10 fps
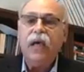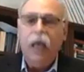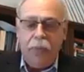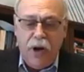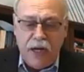
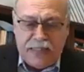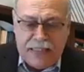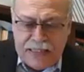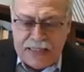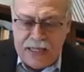but
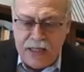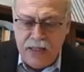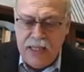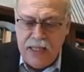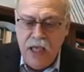
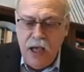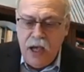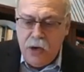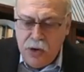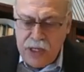artistically,
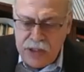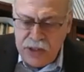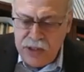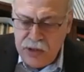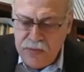according to
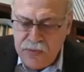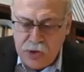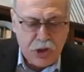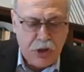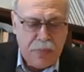the universal,